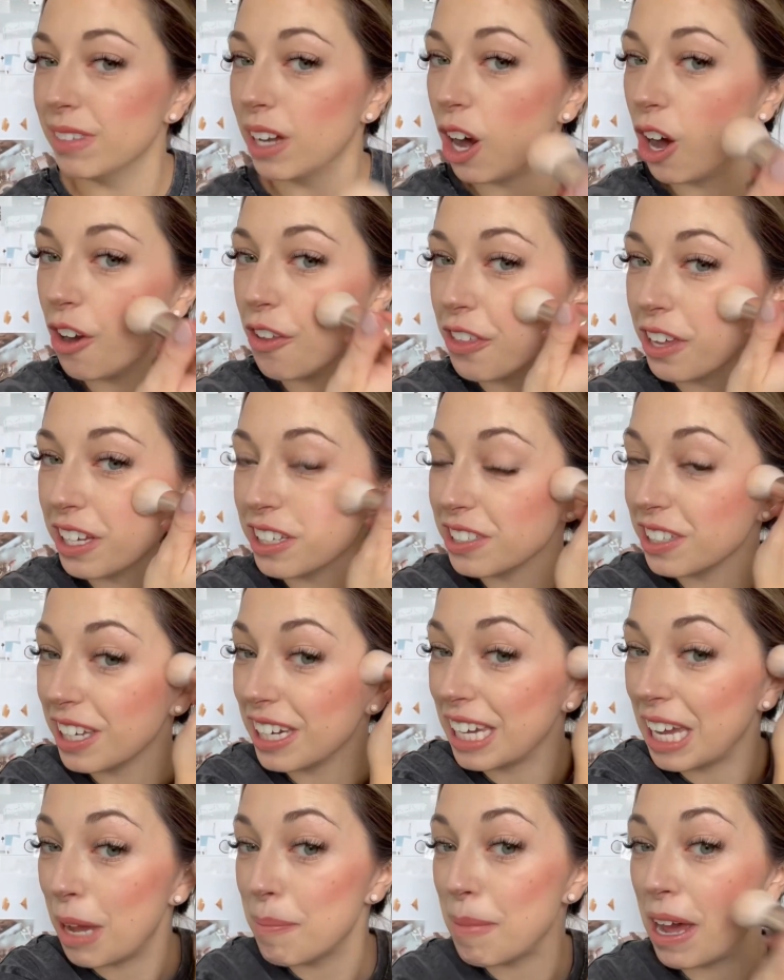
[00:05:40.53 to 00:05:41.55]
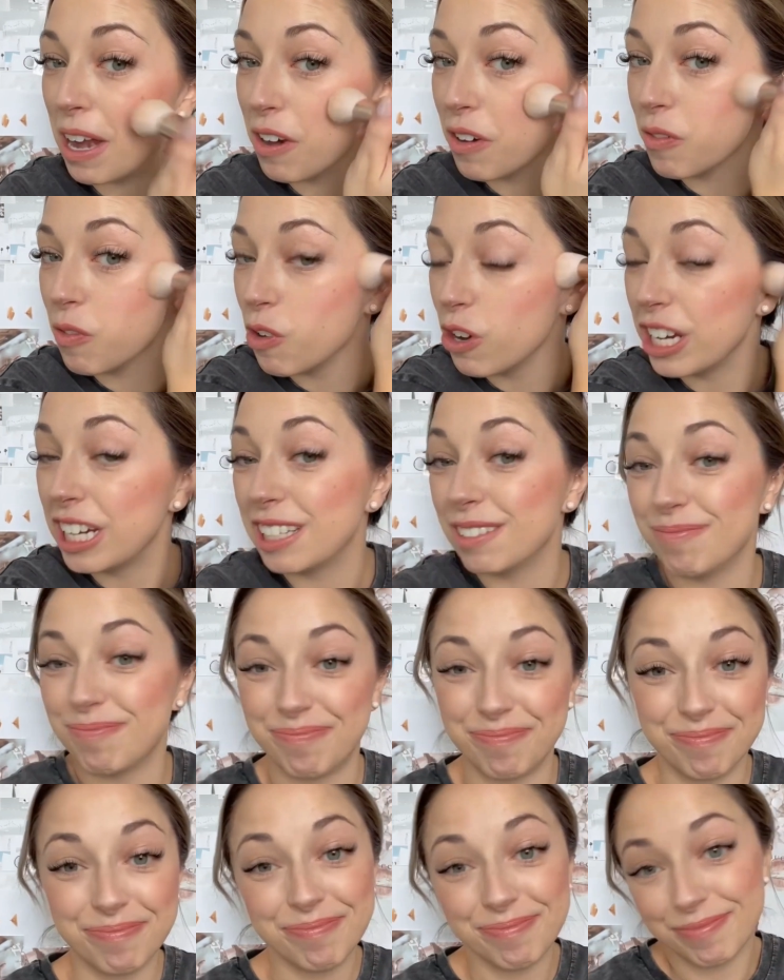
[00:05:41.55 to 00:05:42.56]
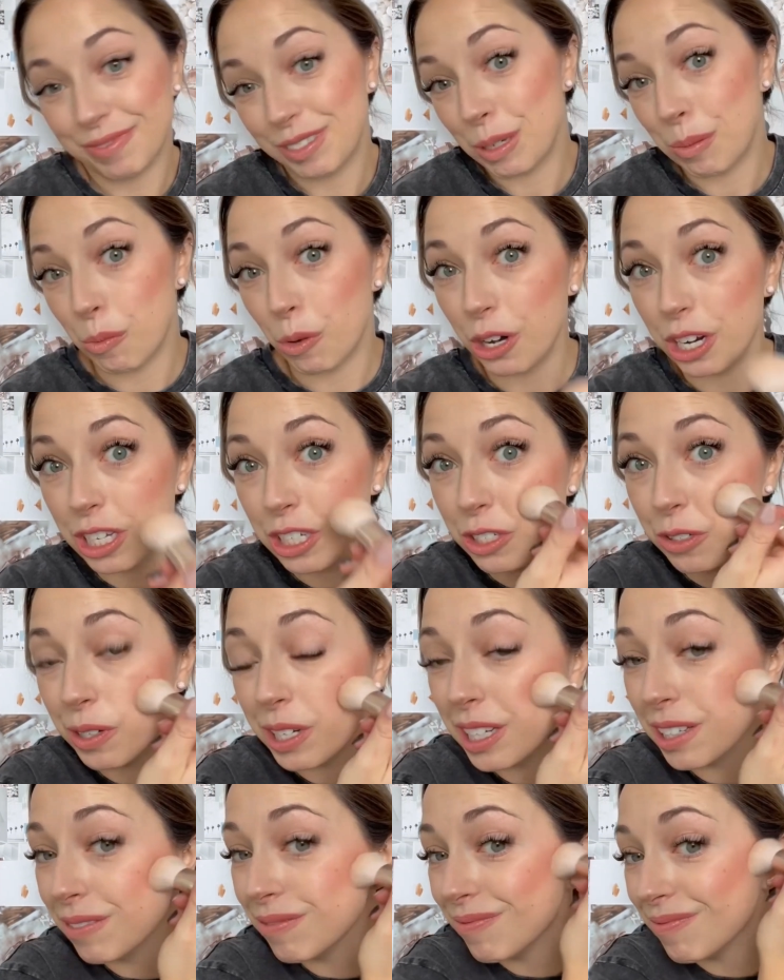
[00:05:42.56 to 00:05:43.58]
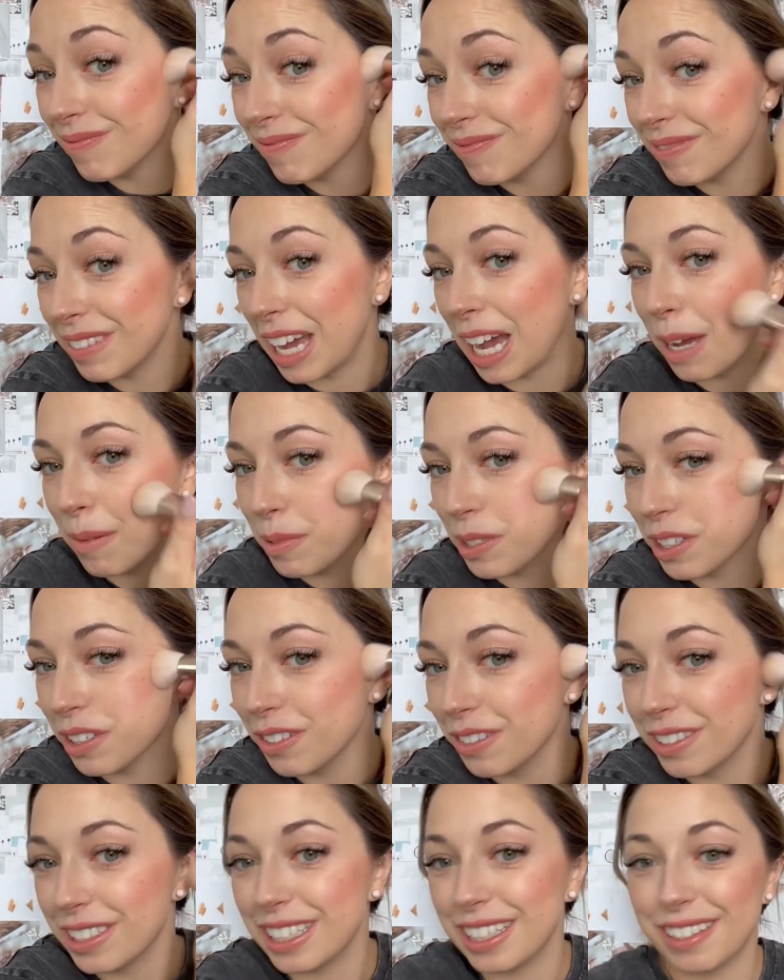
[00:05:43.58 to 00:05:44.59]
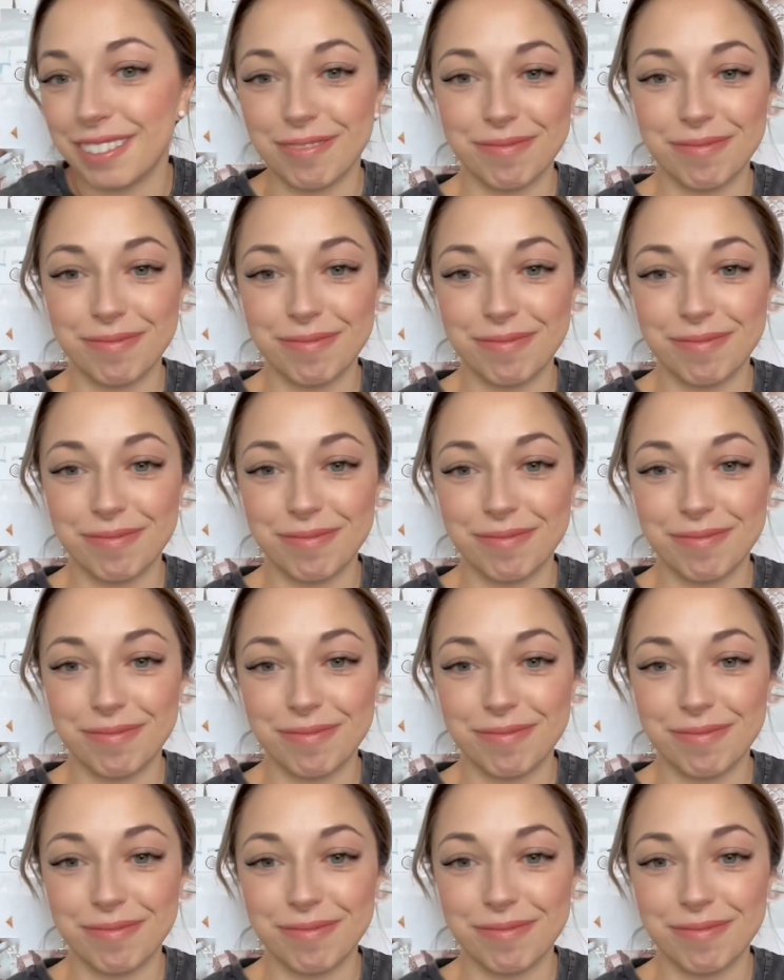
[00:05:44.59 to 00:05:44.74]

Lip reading: Are things gonna get better for you the more you do it? Absolutely.